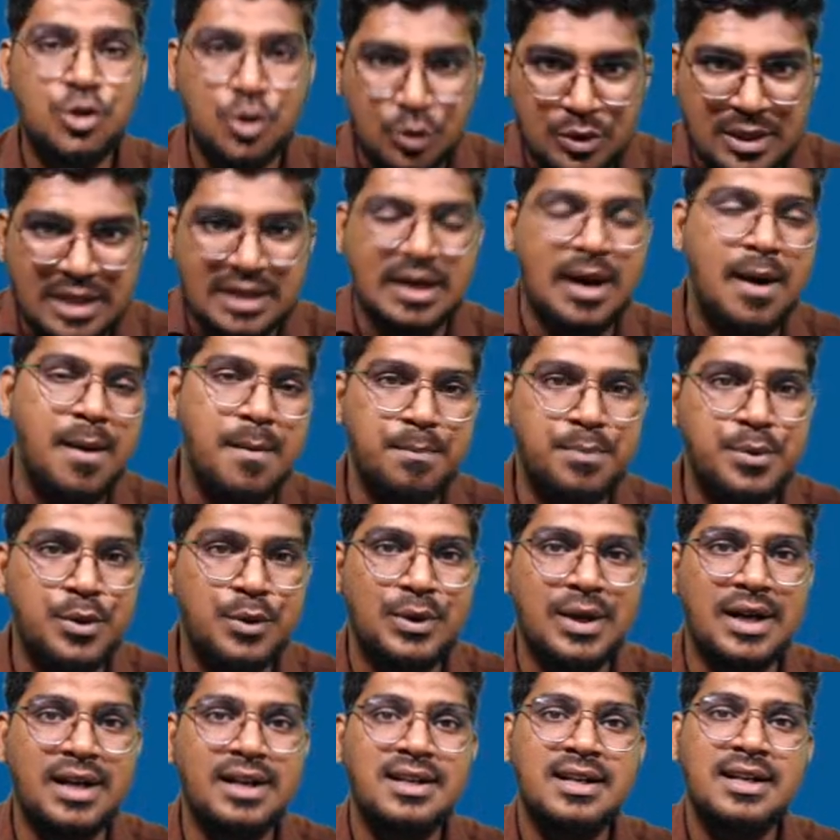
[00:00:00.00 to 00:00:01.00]
to the
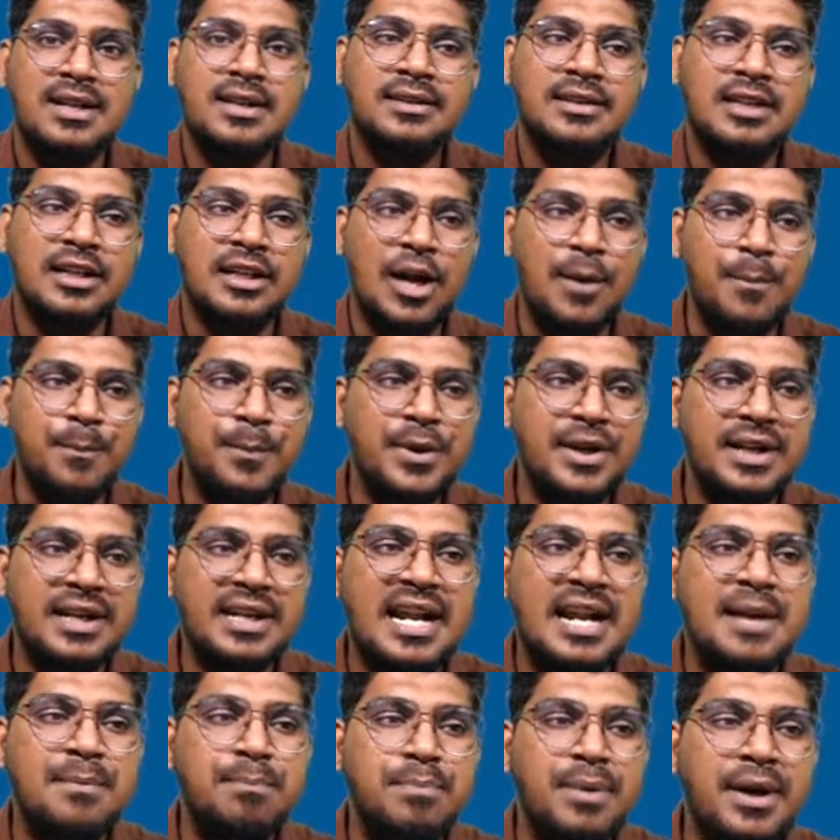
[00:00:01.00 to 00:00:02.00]
computer
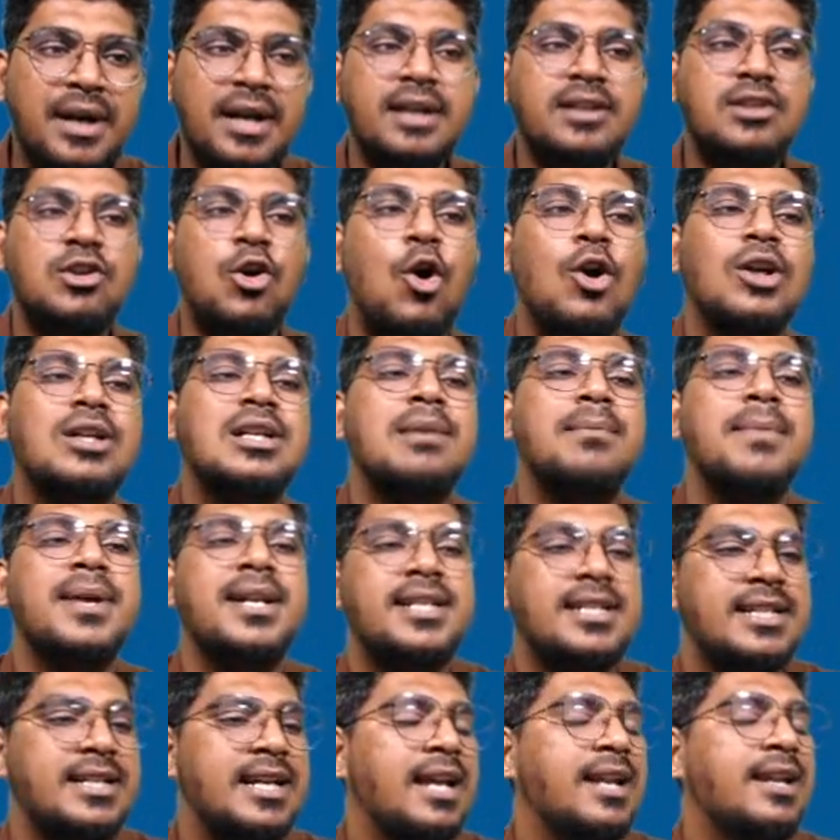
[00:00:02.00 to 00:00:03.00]
can predict
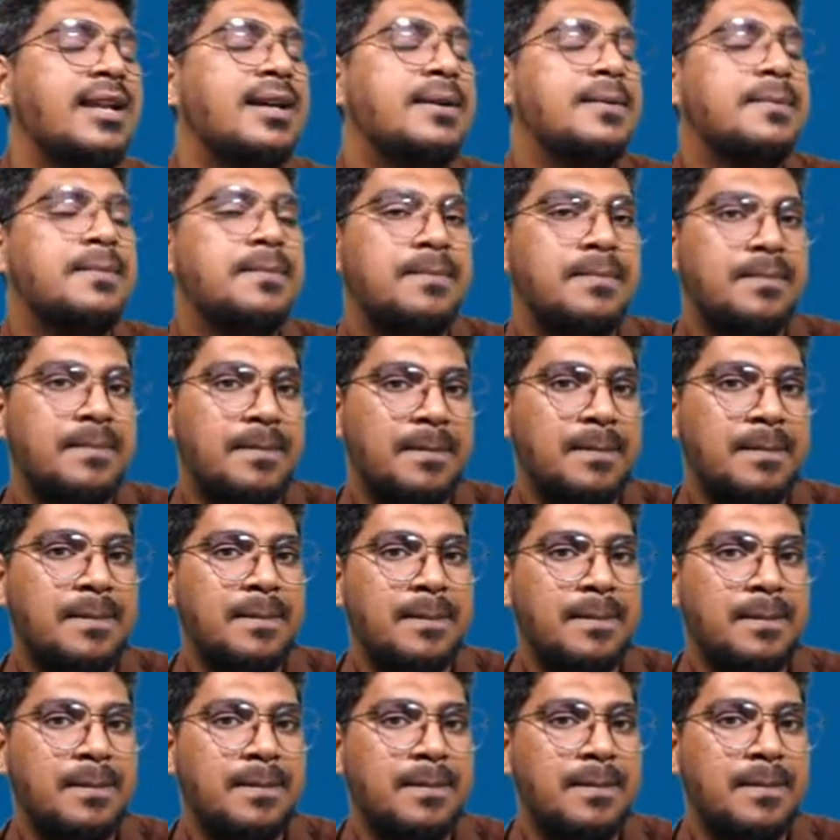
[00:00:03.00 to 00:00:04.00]
automatically.
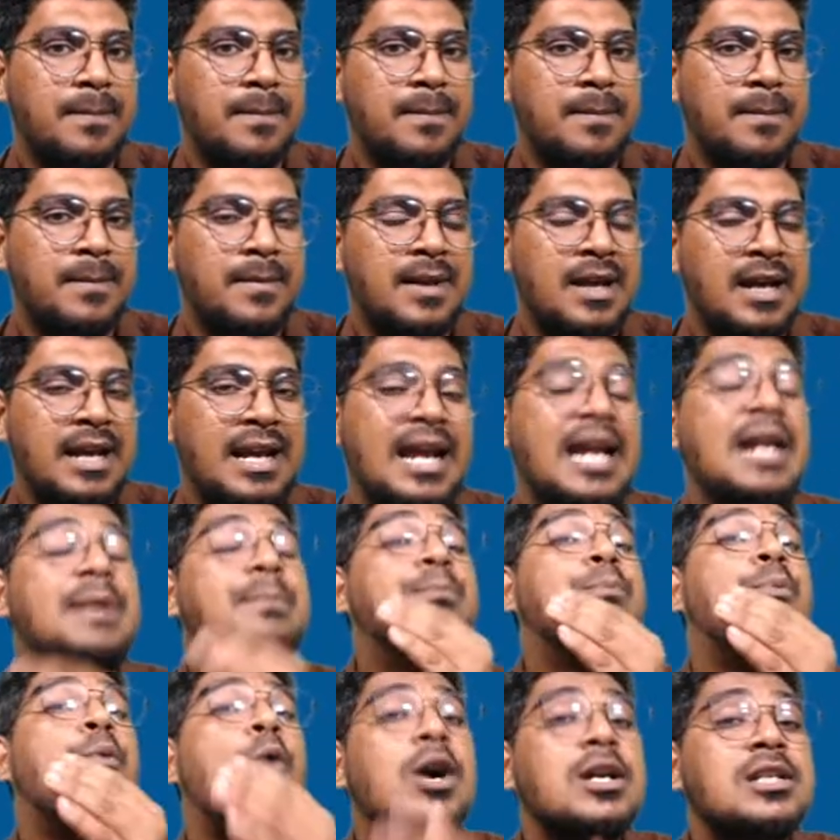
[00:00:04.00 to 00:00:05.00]

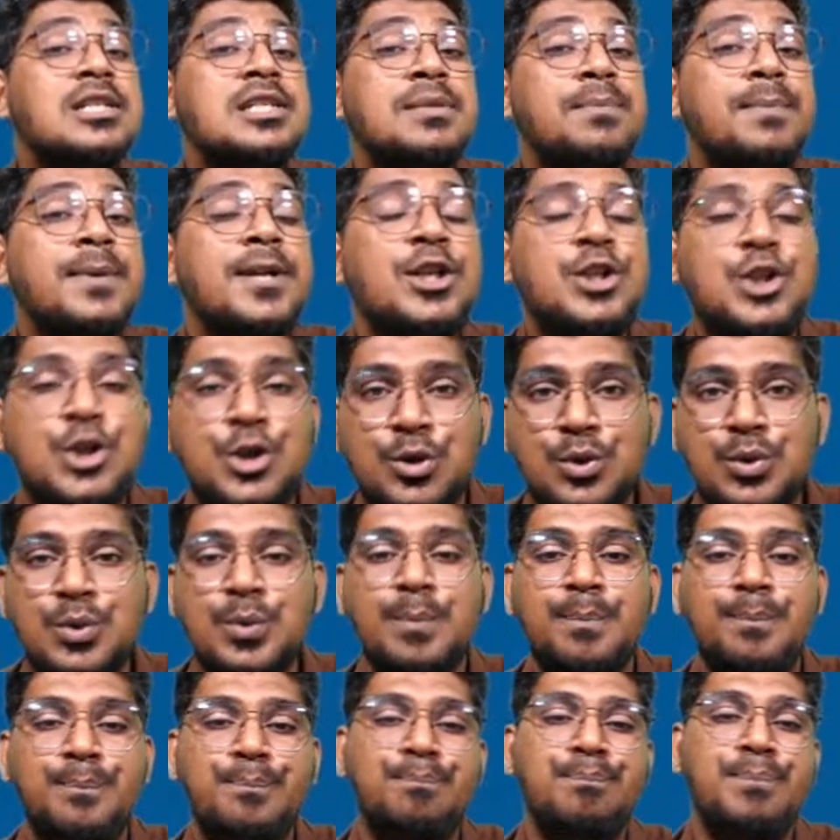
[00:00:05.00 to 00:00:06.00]
It's possible
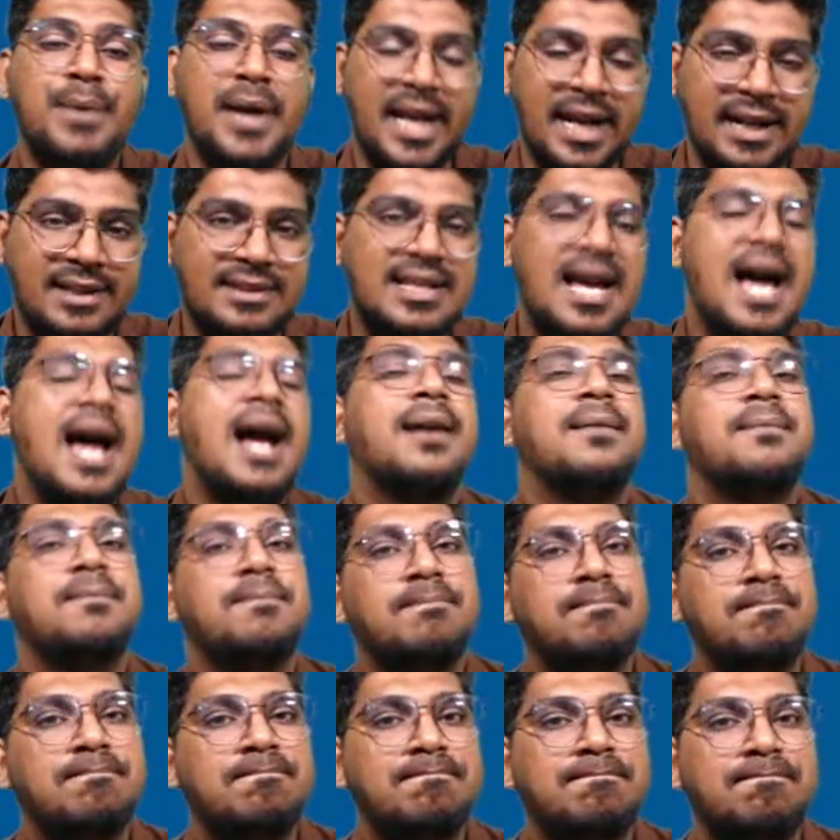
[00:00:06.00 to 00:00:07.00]
to predict
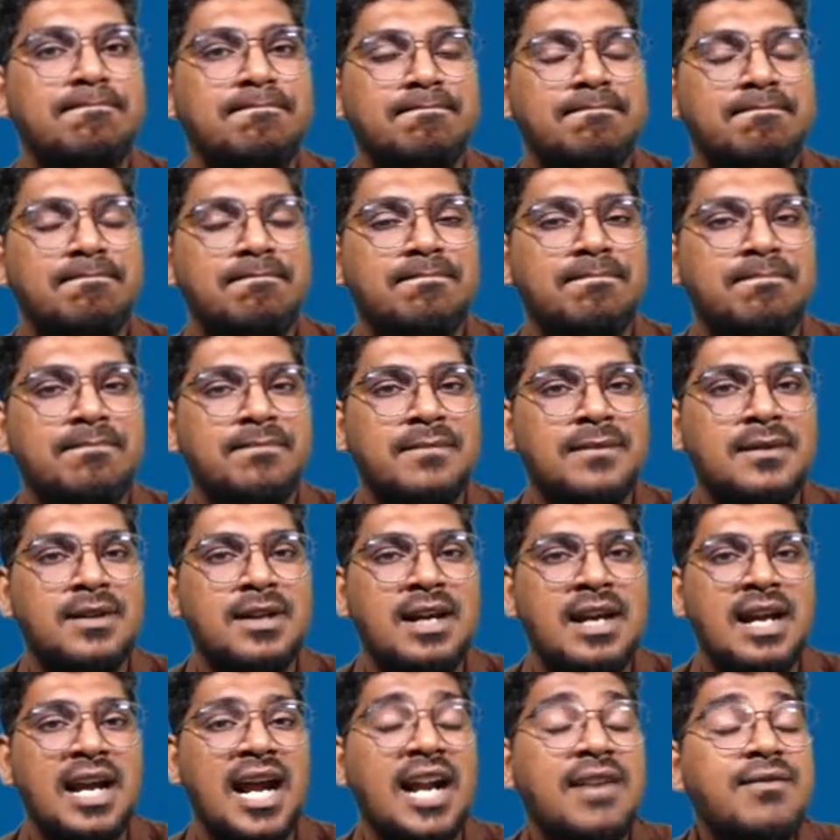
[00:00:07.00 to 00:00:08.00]
that.
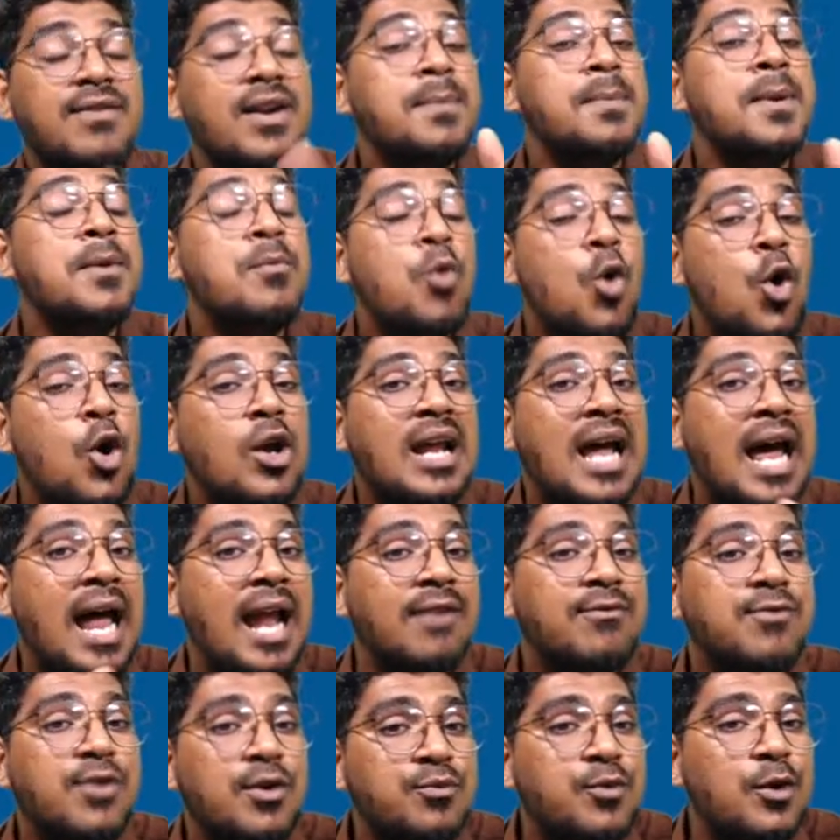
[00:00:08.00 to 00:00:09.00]
It will be more
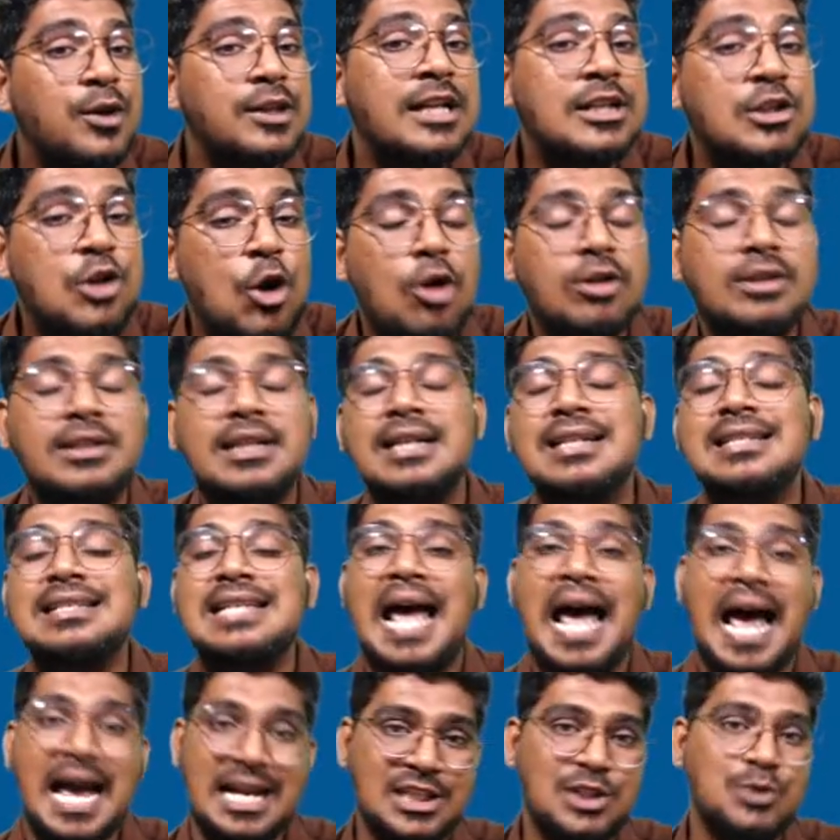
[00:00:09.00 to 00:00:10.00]
helpful for the doctors
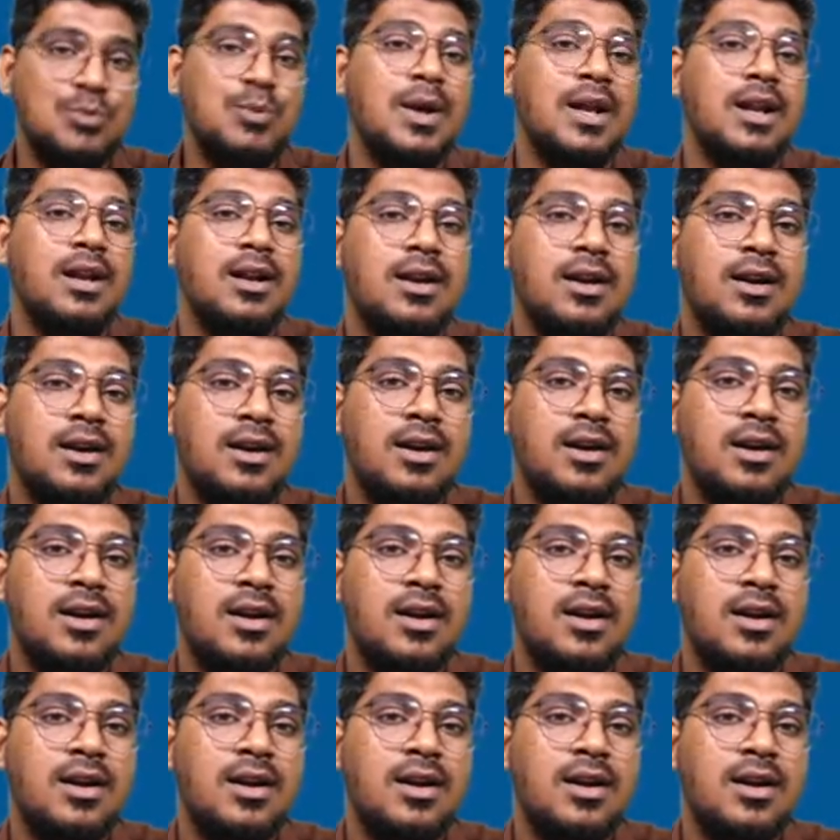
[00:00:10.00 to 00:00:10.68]
as well.